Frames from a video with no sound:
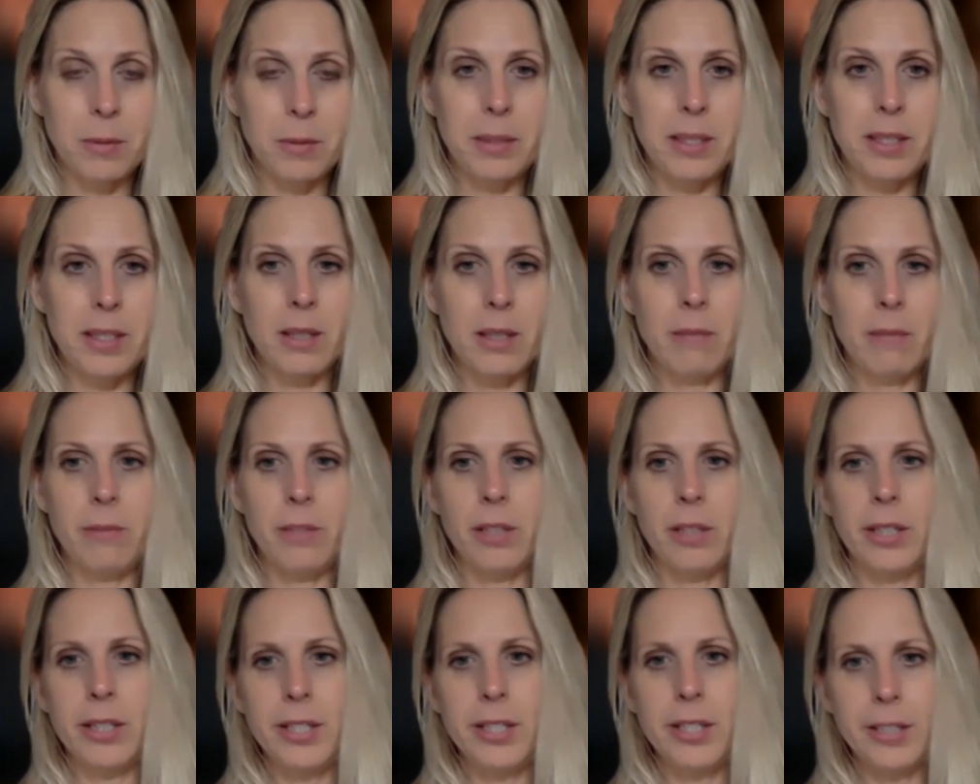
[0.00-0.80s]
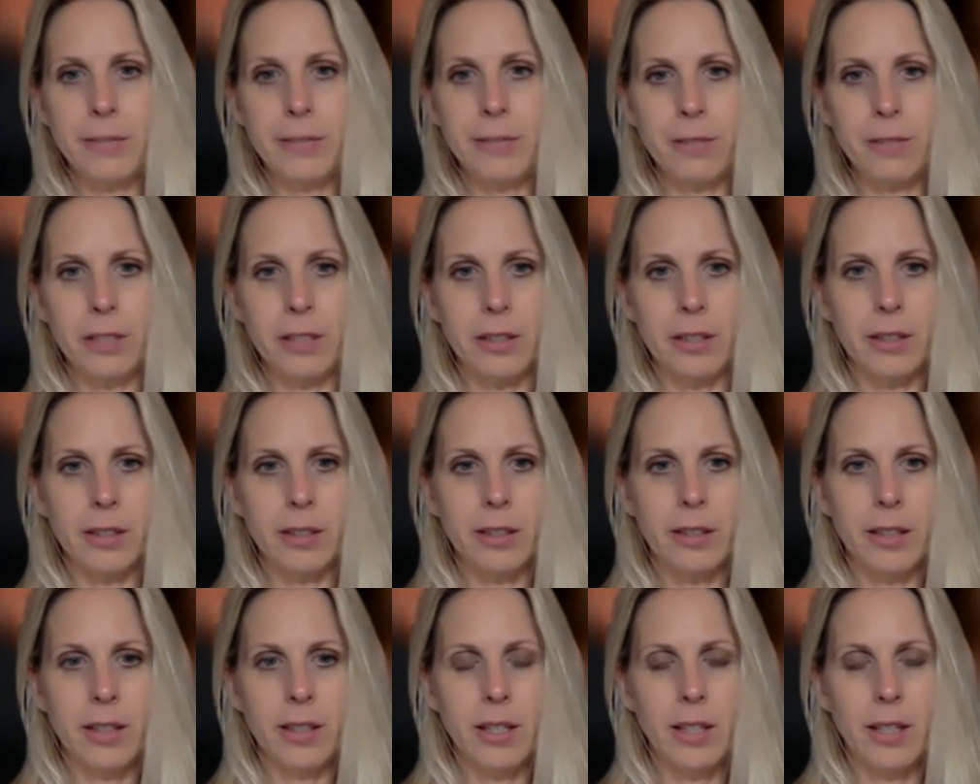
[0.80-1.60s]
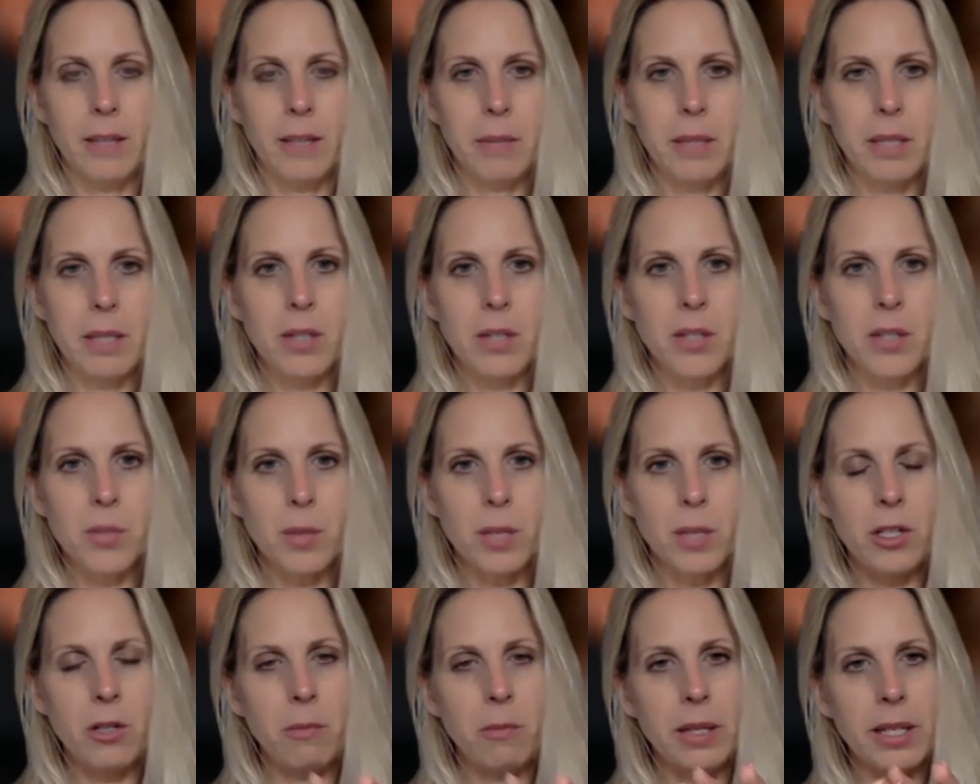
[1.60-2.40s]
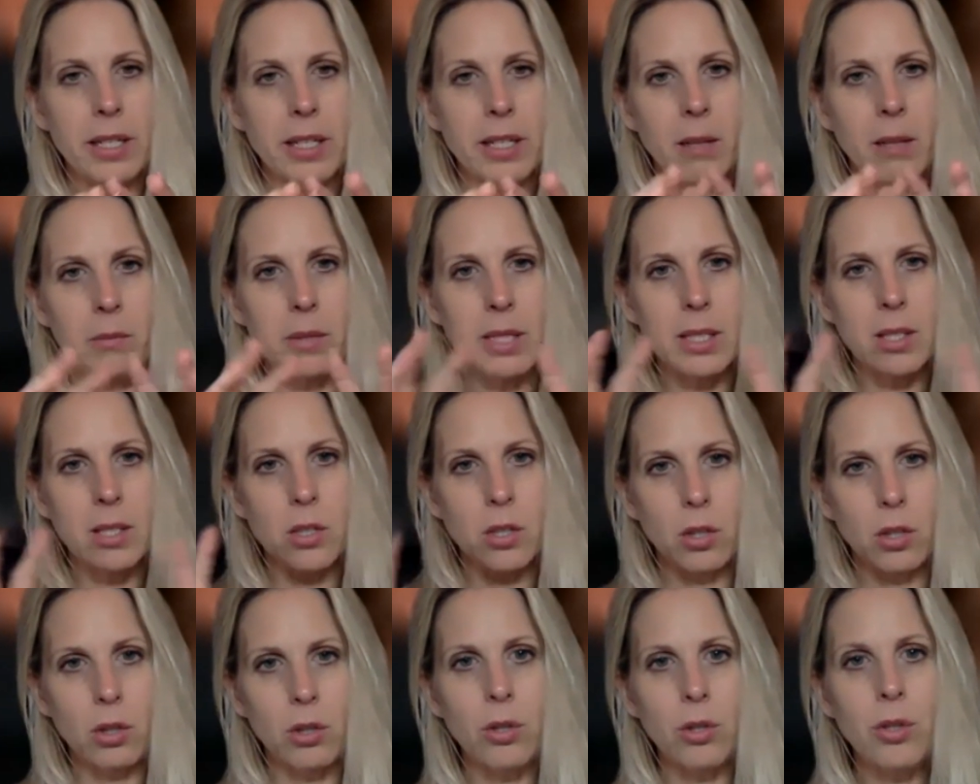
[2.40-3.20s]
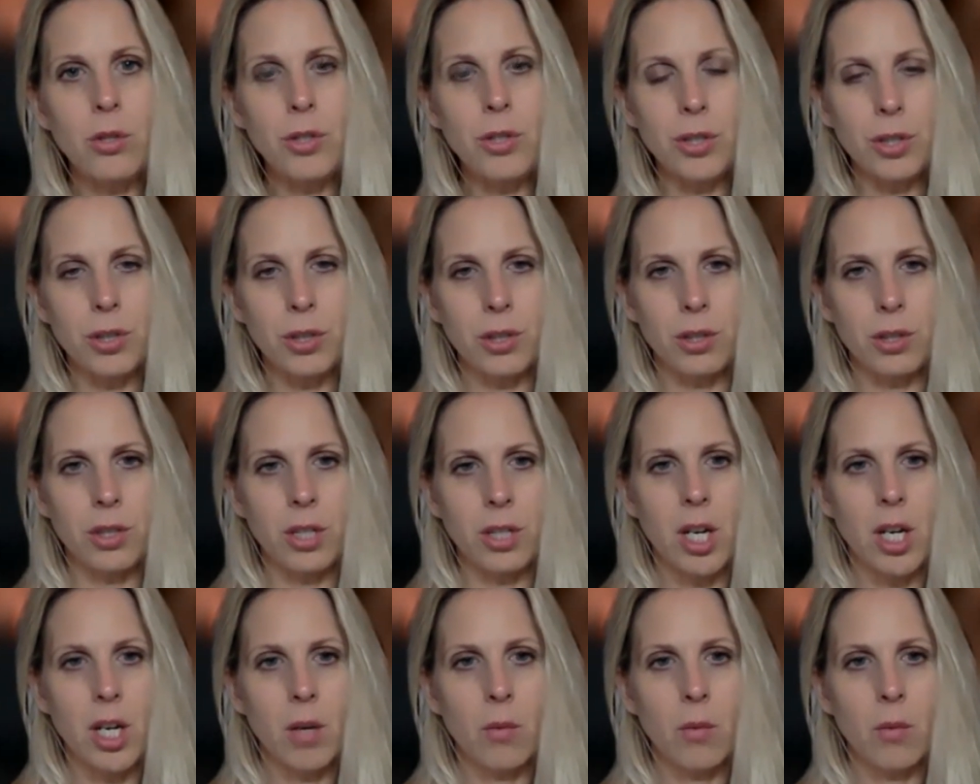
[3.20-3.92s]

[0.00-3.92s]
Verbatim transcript: become very different, because when you become disillusioned